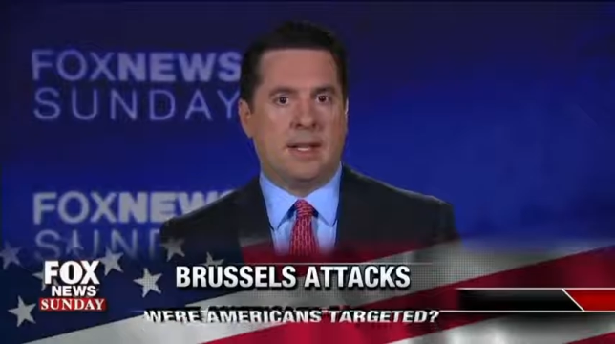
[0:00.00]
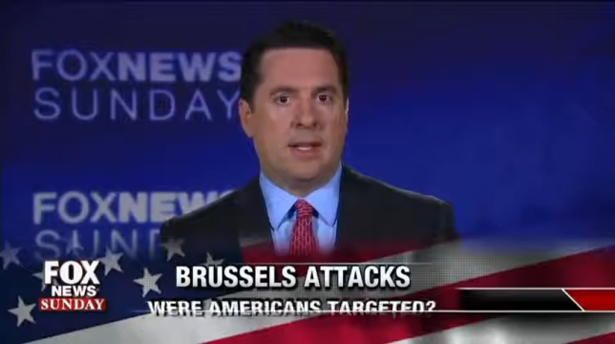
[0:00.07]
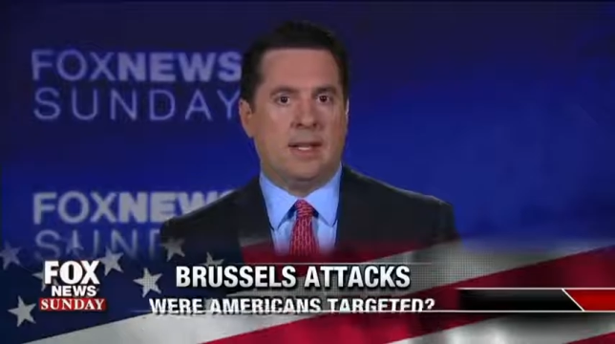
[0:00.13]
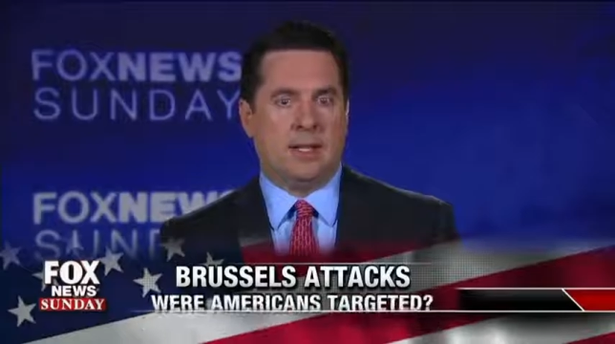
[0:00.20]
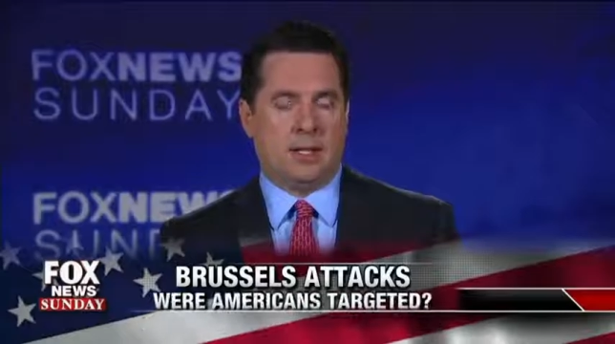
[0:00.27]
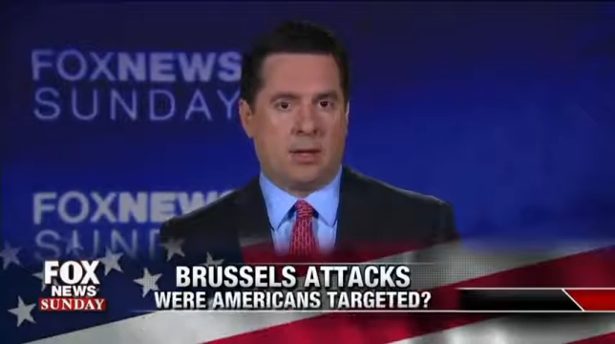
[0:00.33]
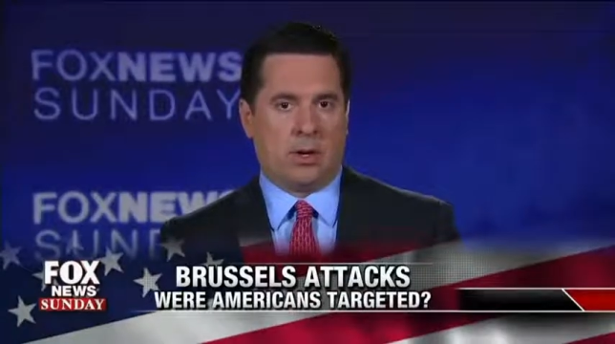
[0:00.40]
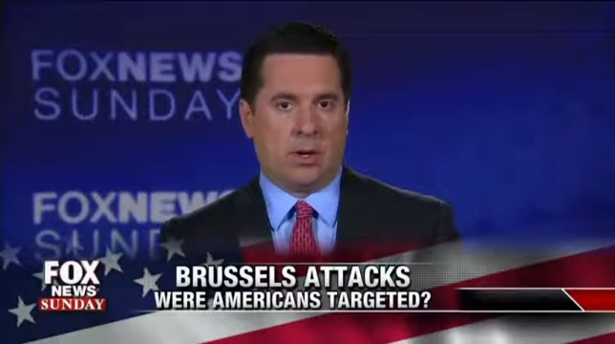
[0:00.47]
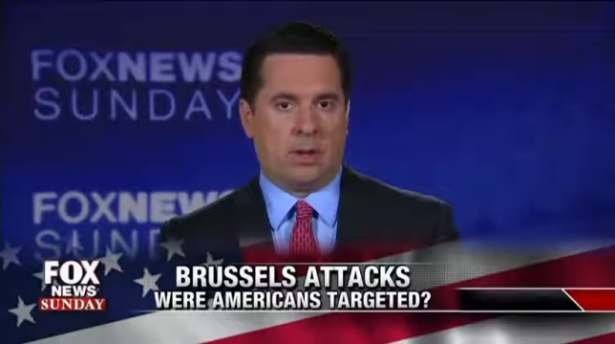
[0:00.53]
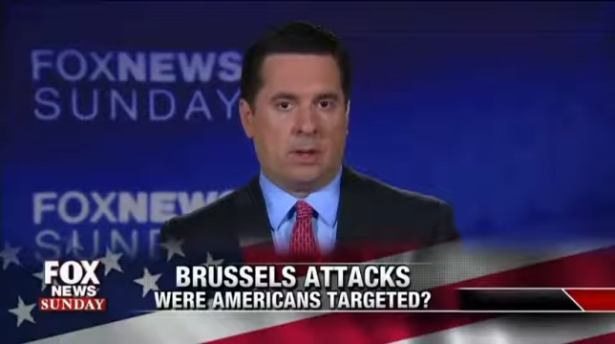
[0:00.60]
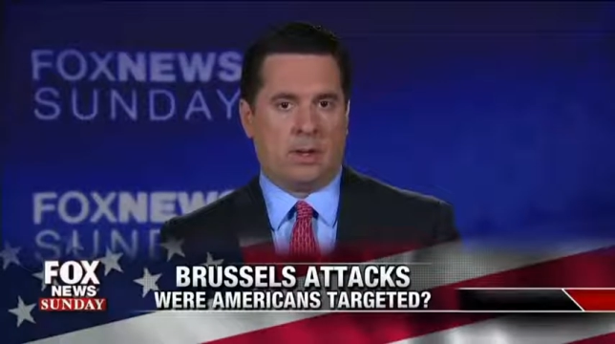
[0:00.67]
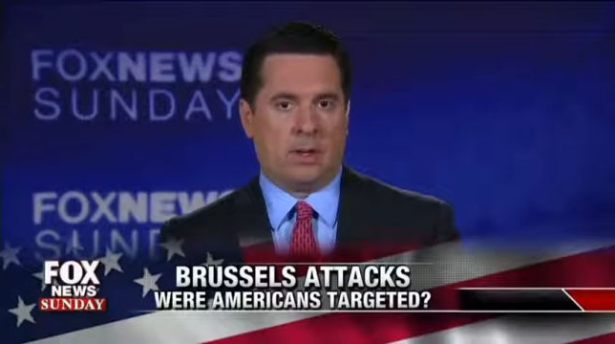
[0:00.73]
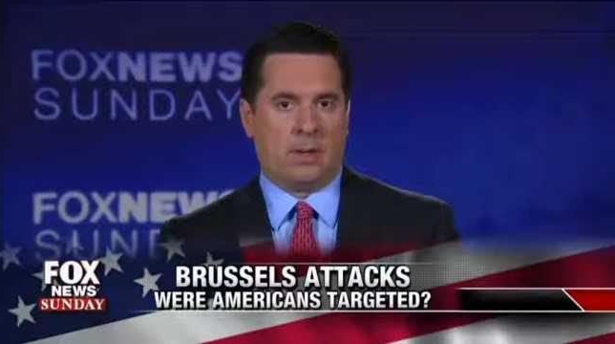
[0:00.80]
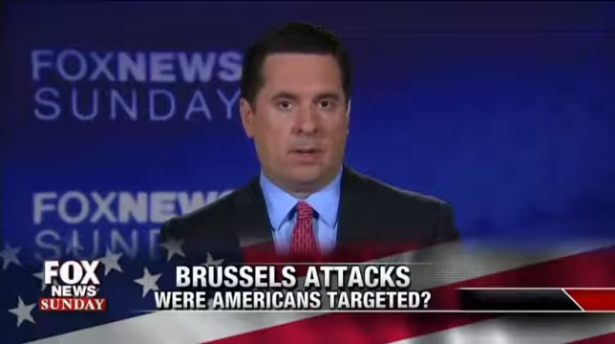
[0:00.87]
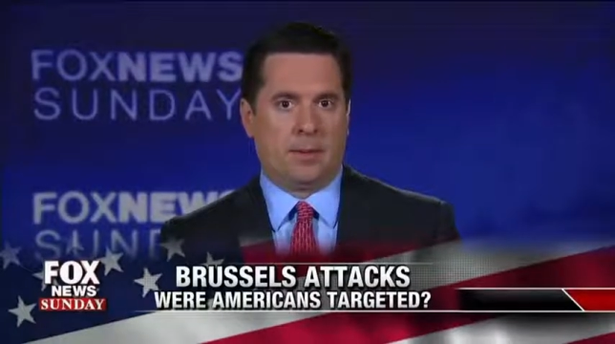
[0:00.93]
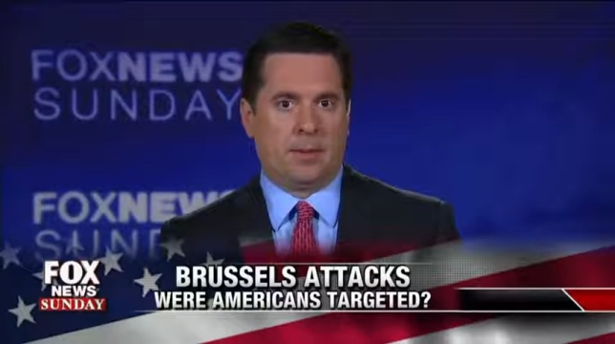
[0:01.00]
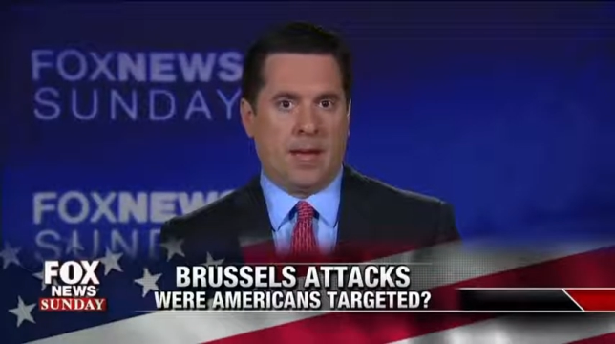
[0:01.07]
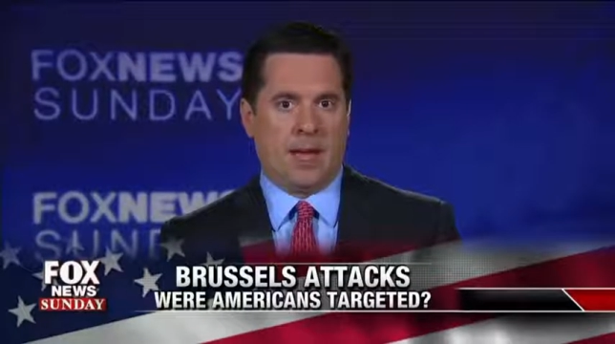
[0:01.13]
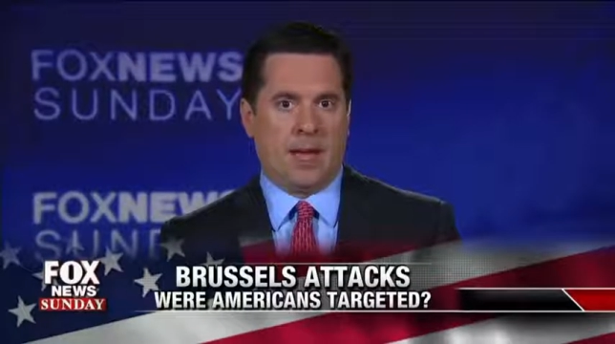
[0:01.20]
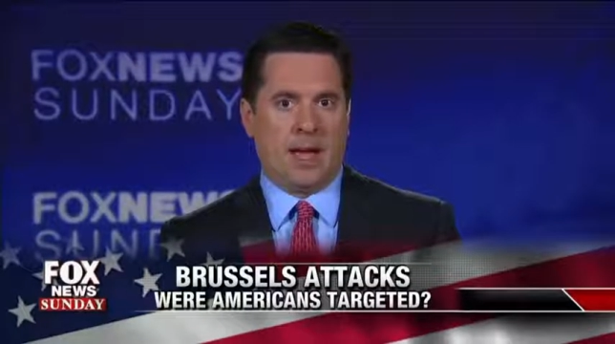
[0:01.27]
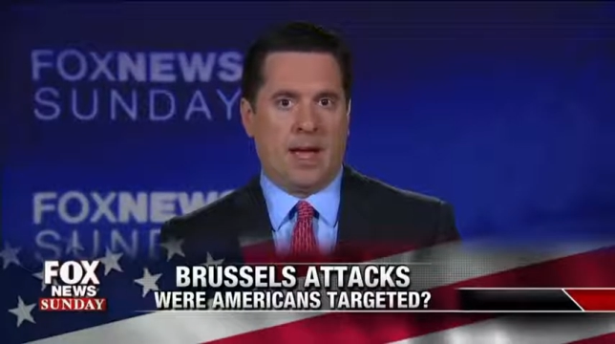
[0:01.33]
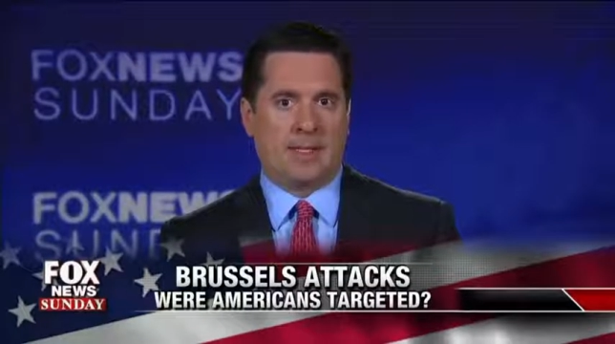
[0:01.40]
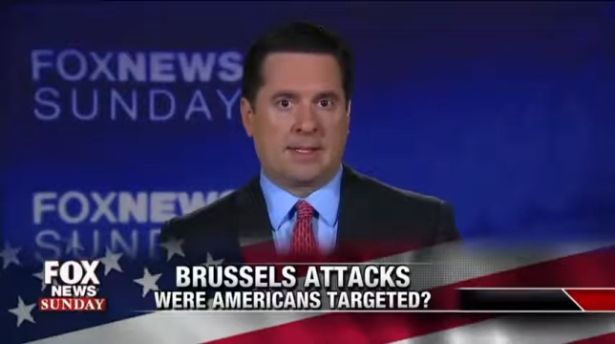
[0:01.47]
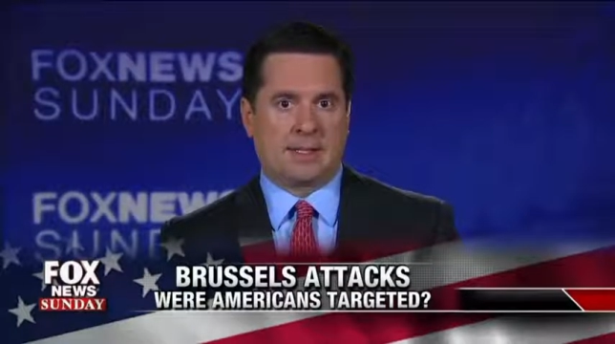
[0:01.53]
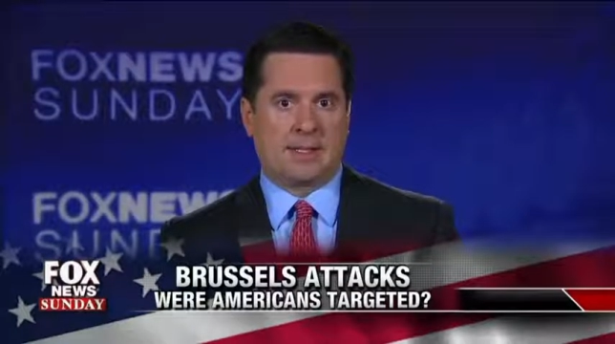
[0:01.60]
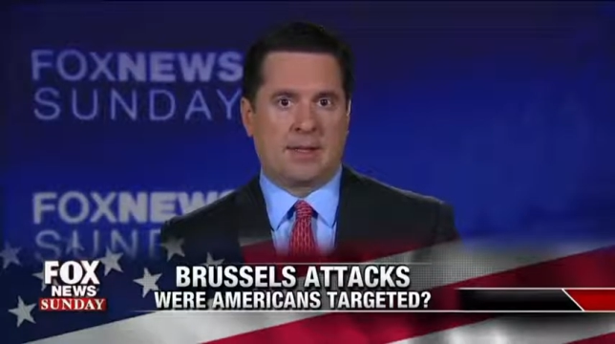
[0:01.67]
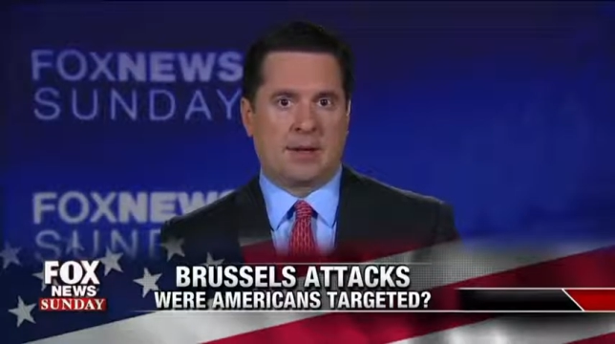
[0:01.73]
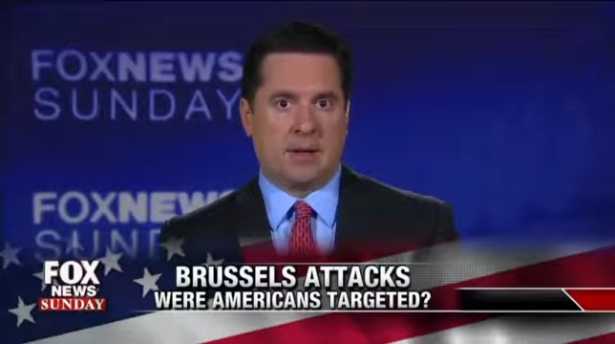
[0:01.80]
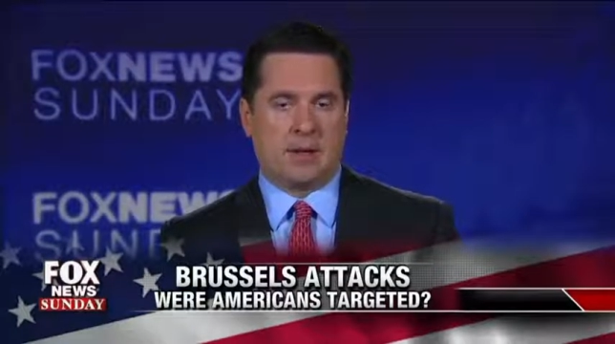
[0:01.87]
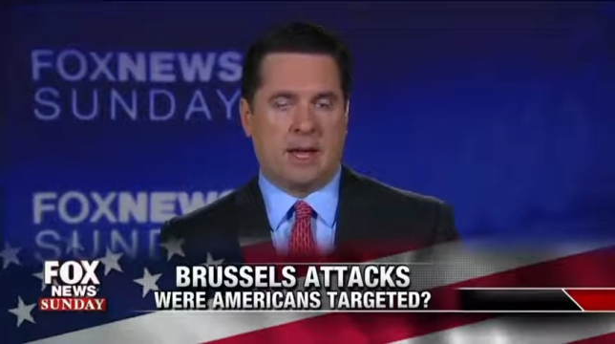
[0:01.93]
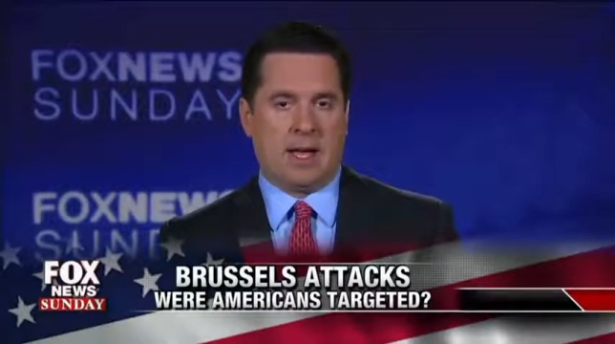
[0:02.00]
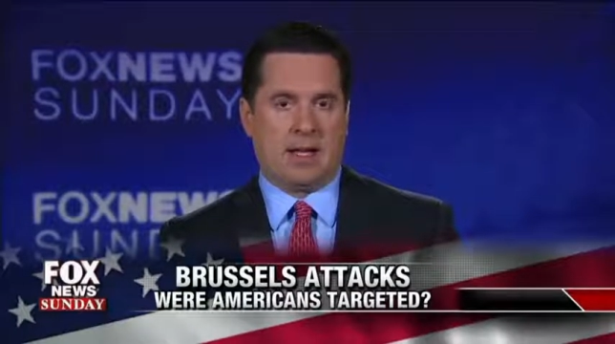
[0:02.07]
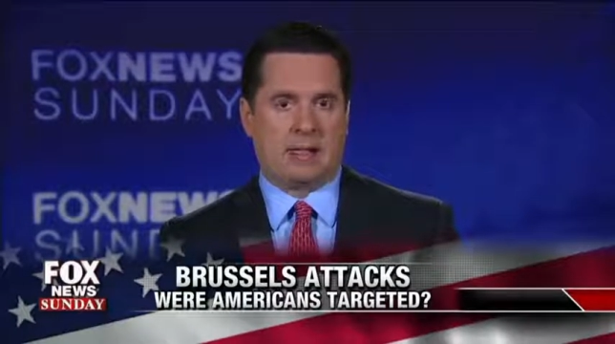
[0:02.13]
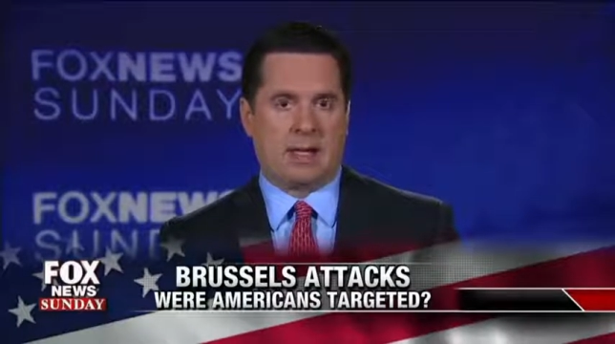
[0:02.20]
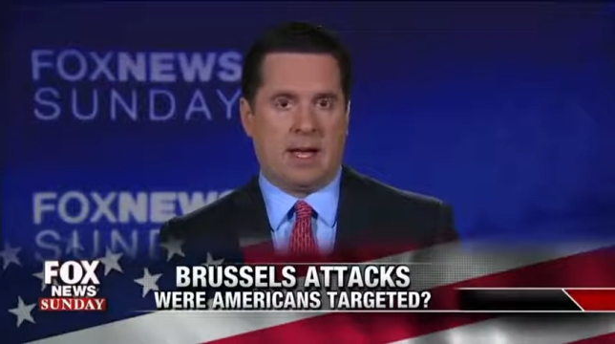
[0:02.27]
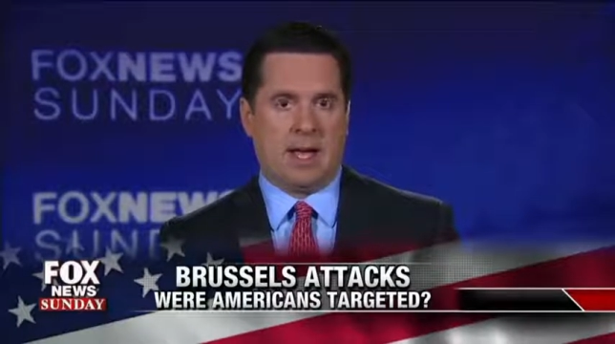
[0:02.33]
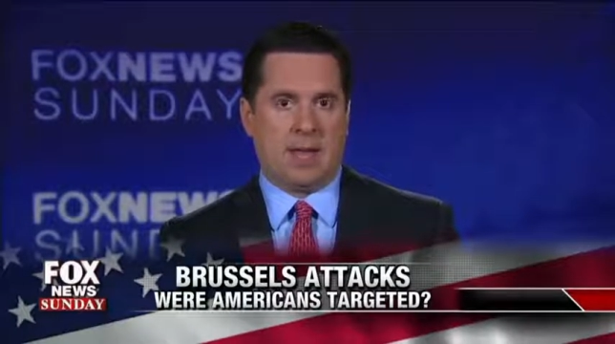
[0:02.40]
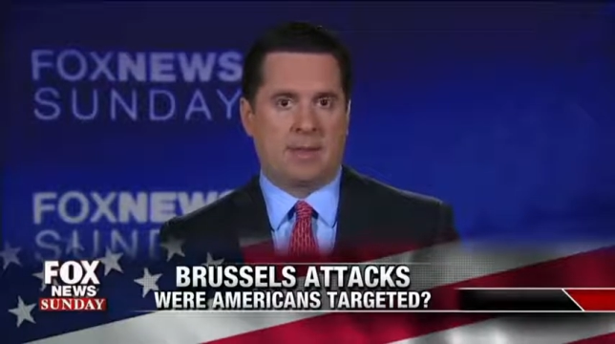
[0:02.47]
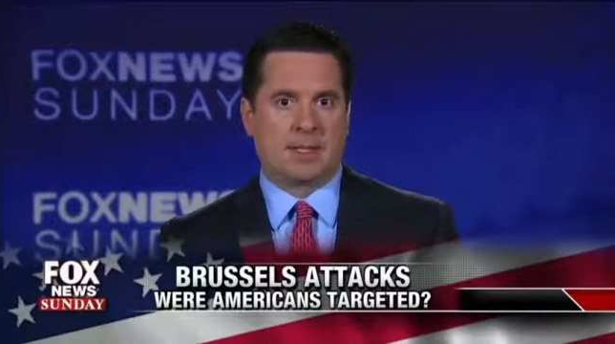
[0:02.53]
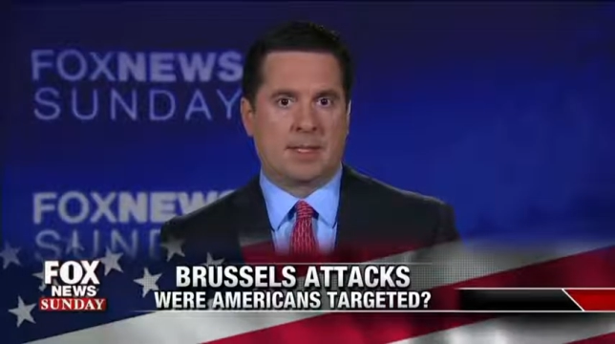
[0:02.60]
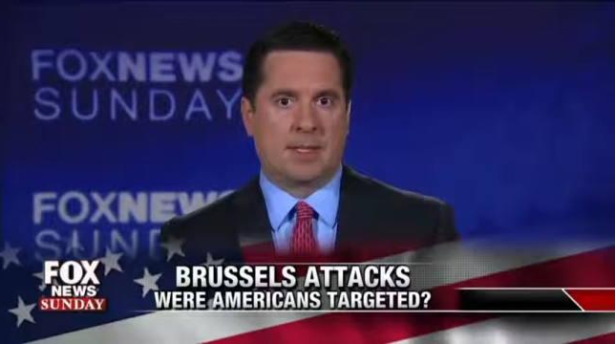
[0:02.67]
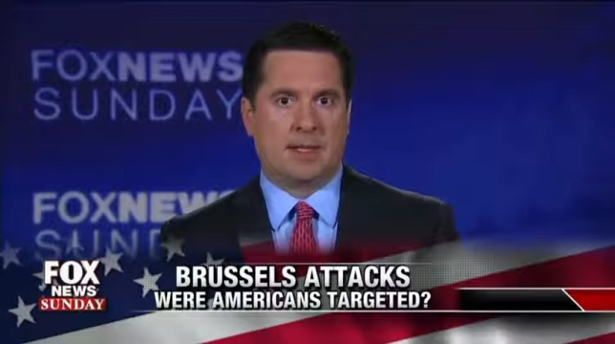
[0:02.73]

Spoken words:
in Europe by ISIS or Al-Qaeda types,